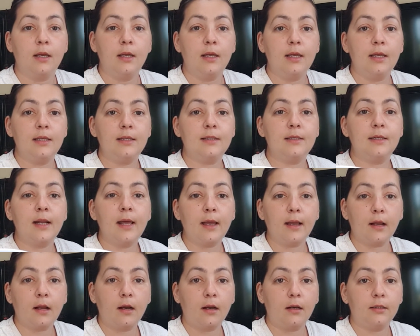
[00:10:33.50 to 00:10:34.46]
is
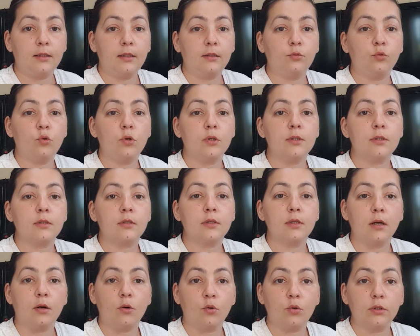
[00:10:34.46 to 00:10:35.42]
leca that was
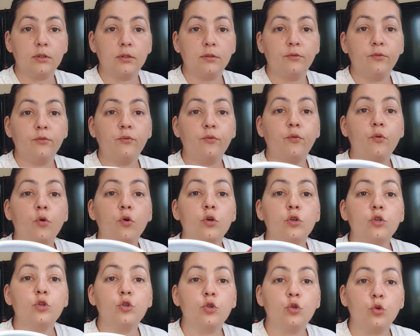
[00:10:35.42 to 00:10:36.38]
soaked for
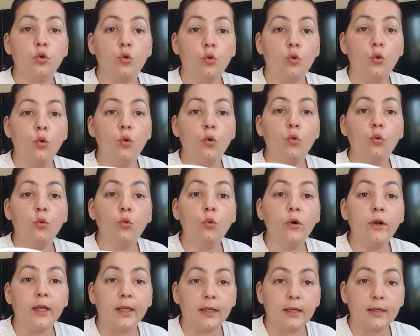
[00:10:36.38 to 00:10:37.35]
2
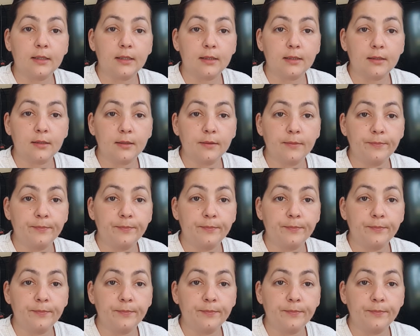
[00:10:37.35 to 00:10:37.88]
weeks.